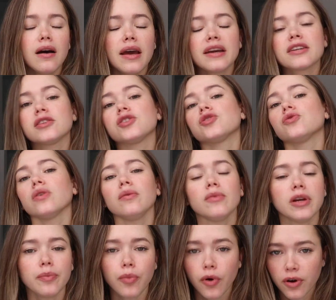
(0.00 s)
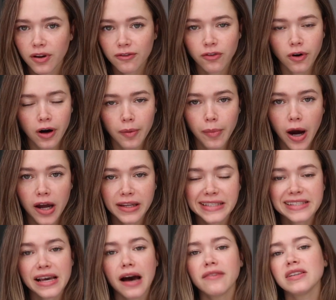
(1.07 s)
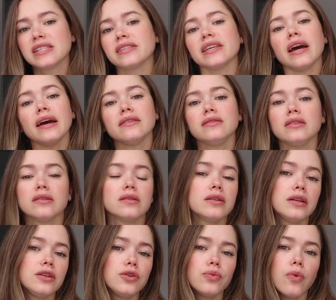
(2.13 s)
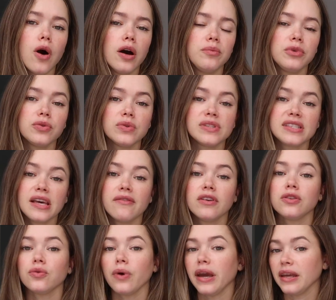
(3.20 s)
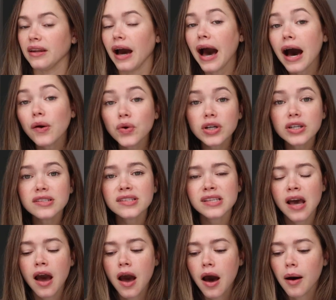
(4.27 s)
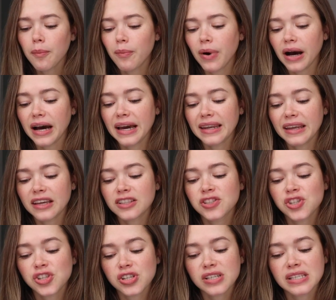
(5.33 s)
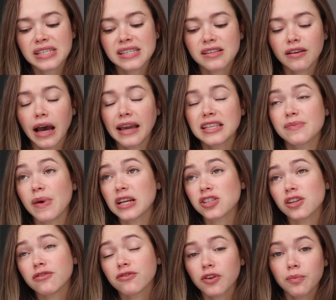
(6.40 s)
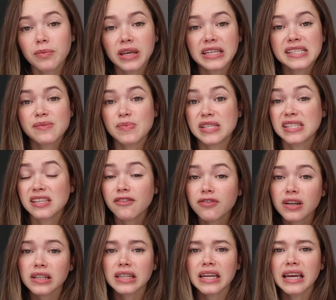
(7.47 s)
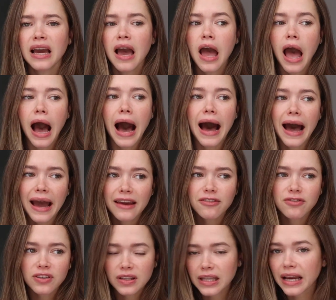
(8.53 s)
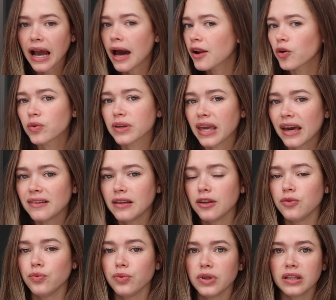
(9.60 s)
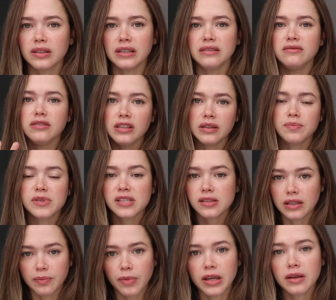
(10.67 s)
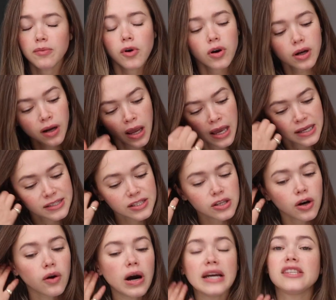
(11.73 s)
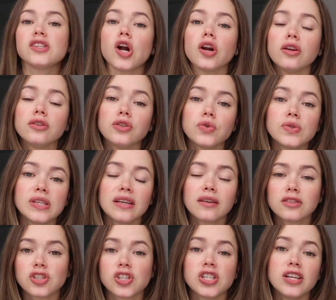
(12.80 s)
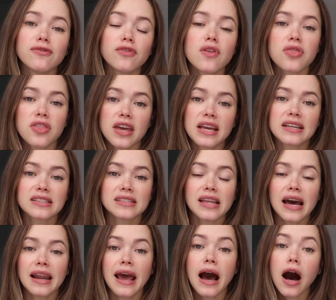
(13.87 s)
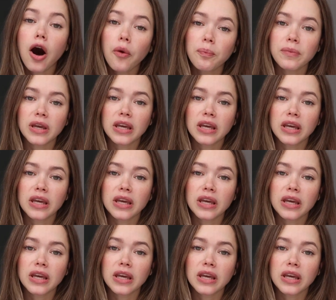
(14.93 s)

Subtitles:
extremely important for our bodies. Obviously, ideally you want between 7 to 8 hours, but it's just, especially for me specifically, I feel like I don't get that really deep sleep anymore. So I started using just different things that help